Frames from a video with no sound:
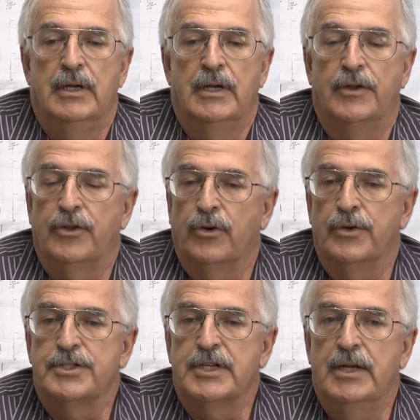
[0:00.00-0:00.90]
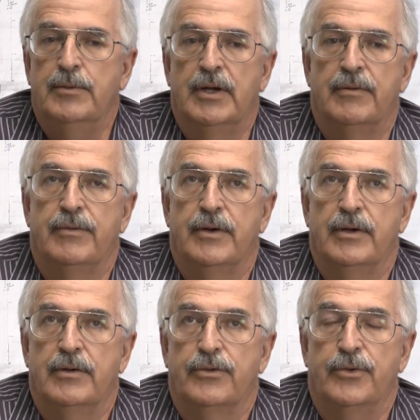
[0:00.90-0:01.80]
On the north side we have
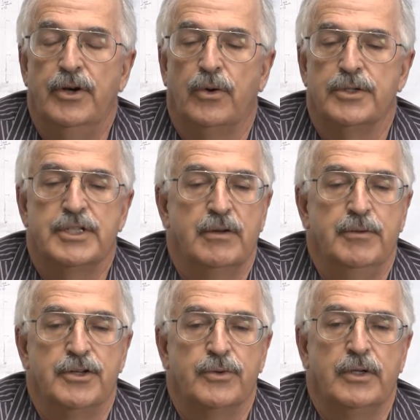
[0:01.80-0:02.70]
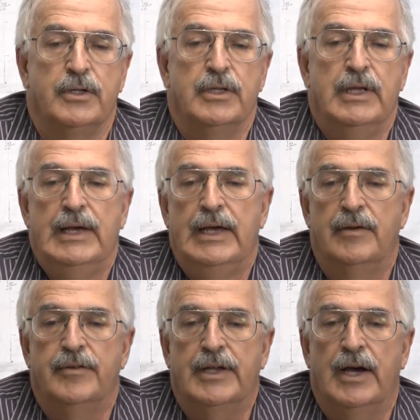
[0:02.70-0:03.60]
3 holes that have been drilled,
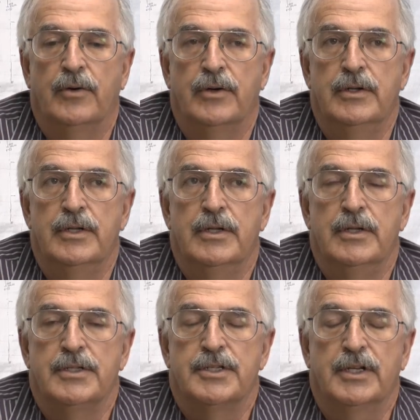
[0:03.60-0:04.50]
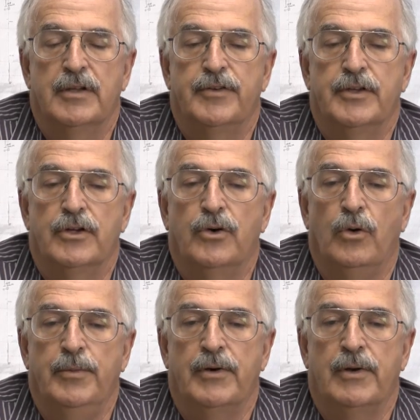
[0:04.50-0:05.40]
have encountered significant
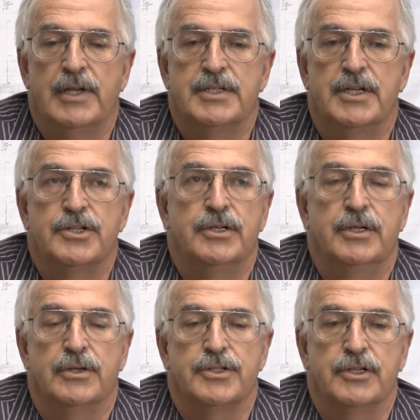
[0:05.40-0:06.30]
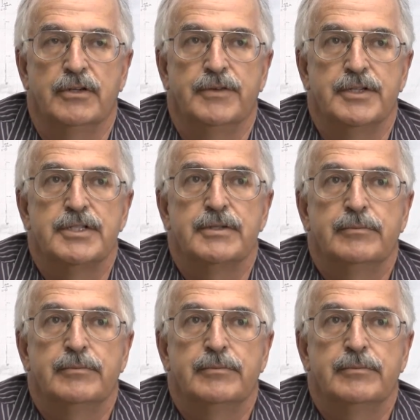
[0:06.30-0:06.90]
gold mineralization near surface.